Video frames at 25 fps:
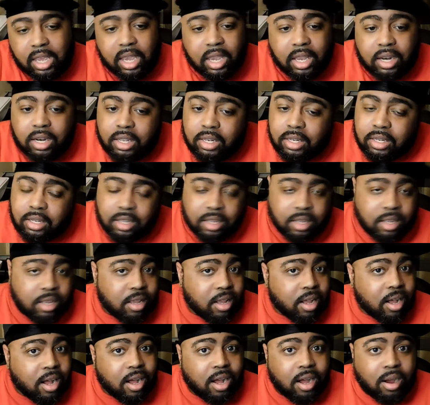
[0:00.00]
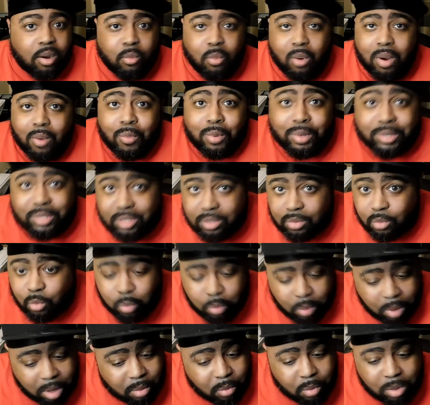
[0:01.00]
Cannon. Uh, what was
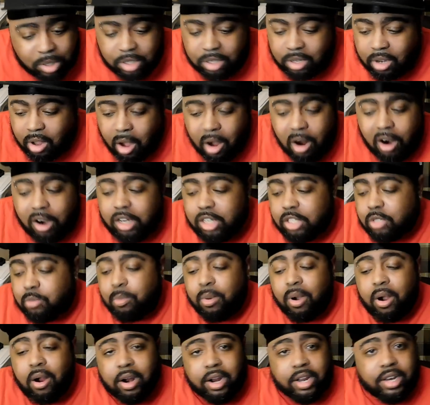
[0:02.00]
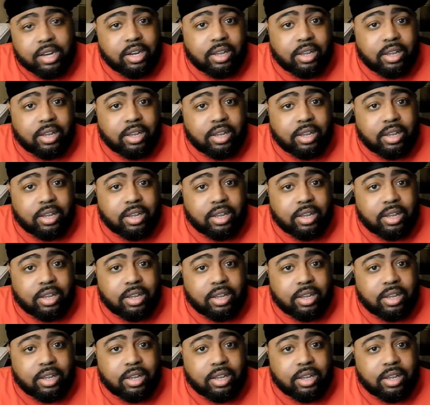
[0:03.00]
what was the hardest bar